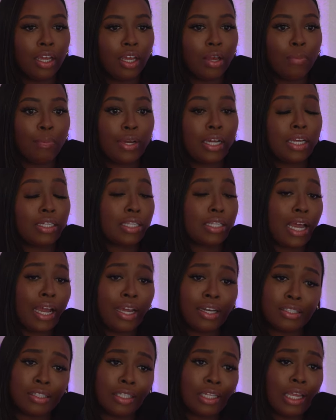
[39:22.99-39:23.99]
Because
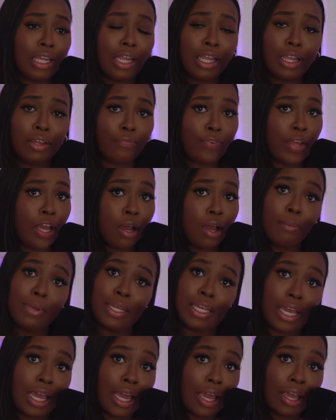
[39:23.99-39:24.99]
honestly, he ain't failed me
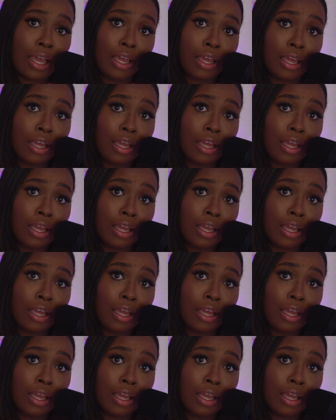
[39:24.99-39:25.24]
yet.